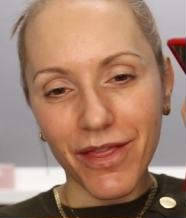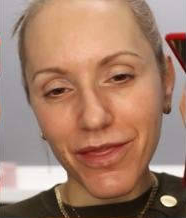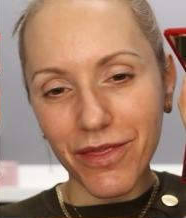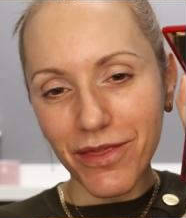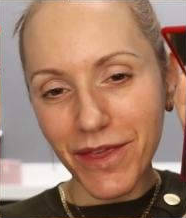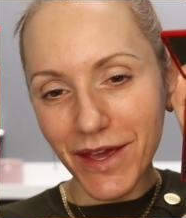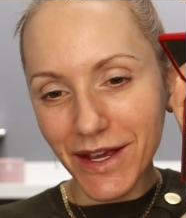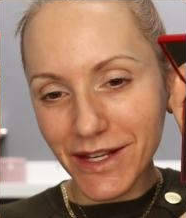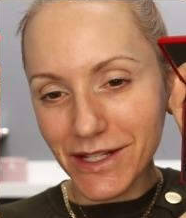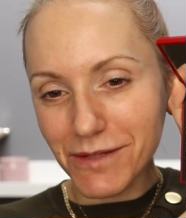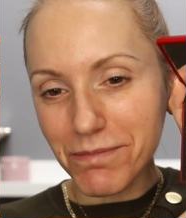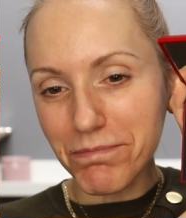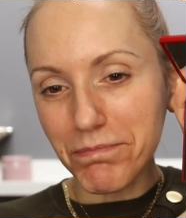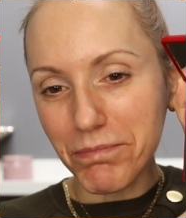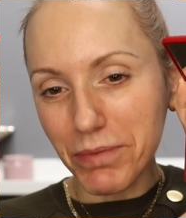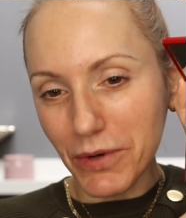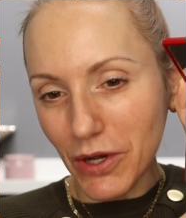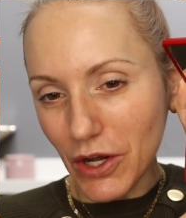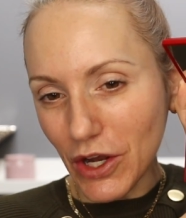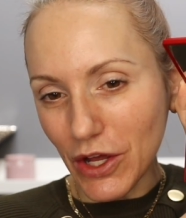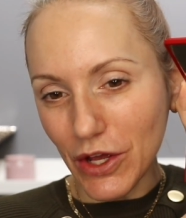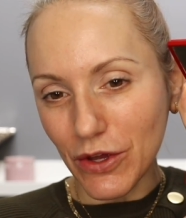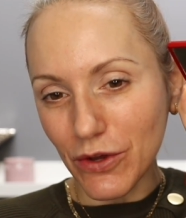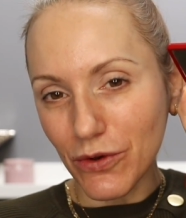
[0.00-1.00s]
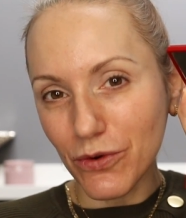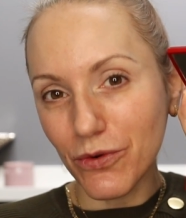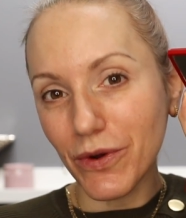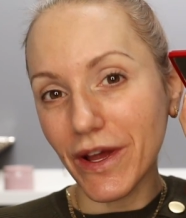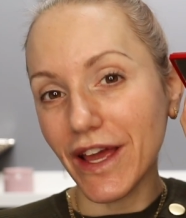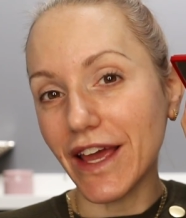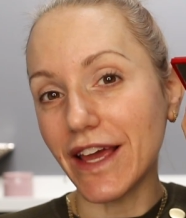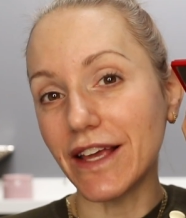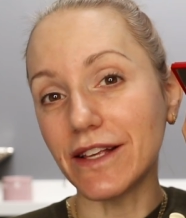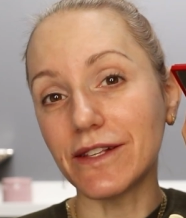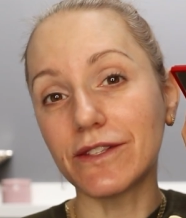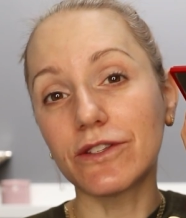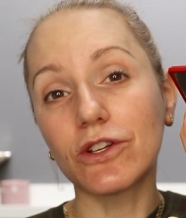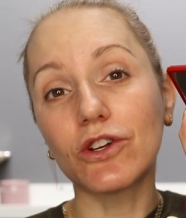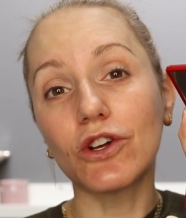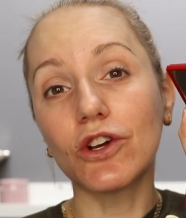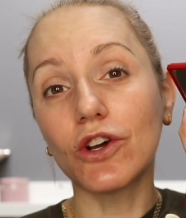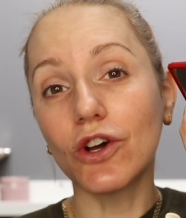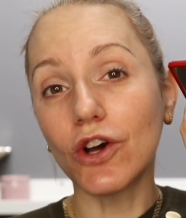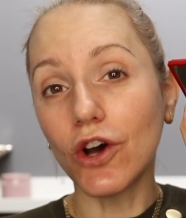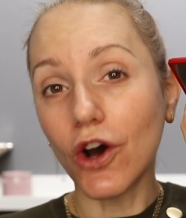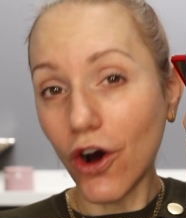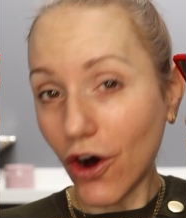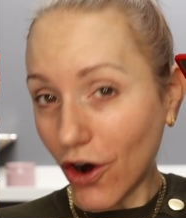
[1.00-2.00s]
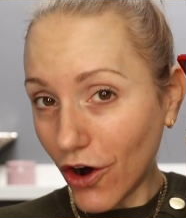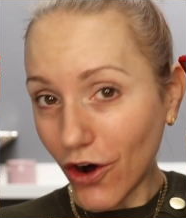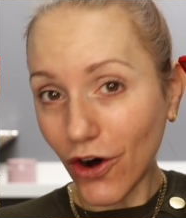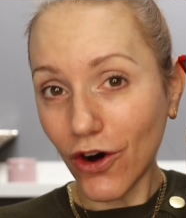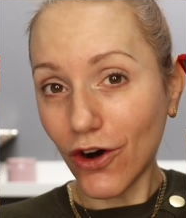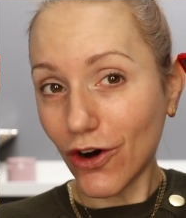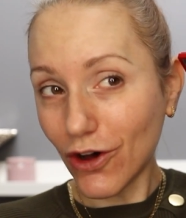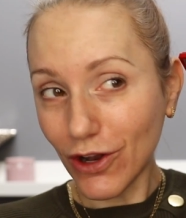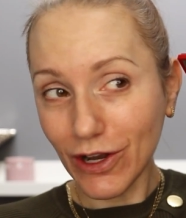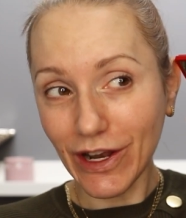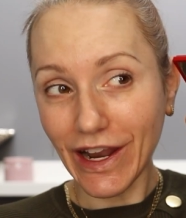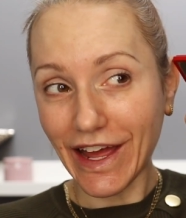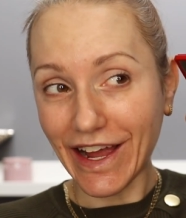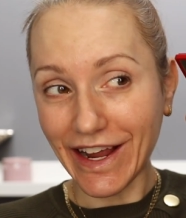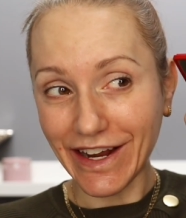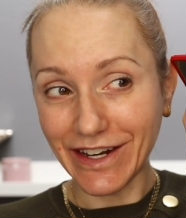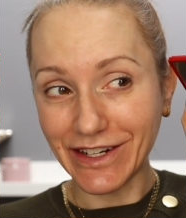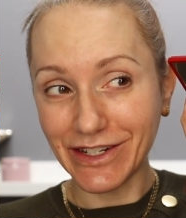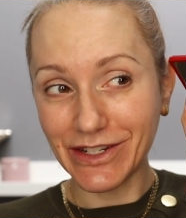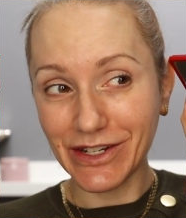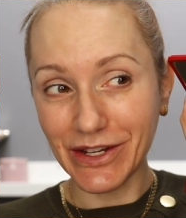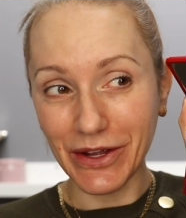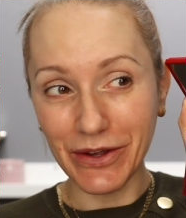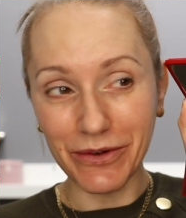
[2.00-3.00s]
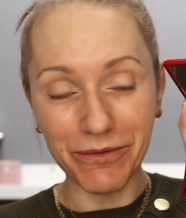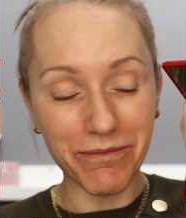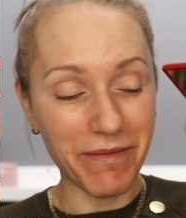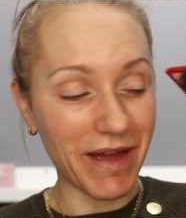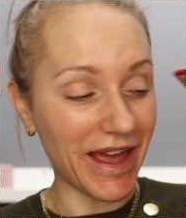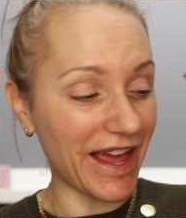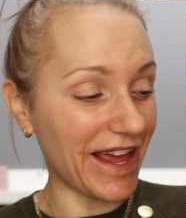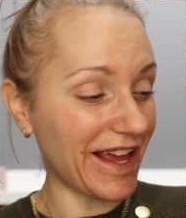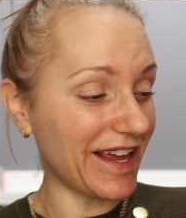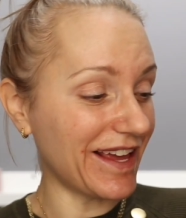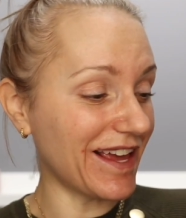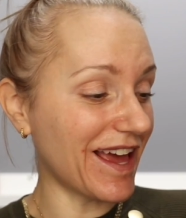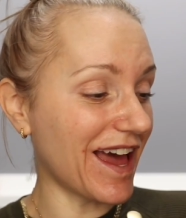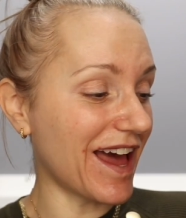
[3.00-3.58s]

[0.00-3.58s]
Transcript: this blue is calling to me,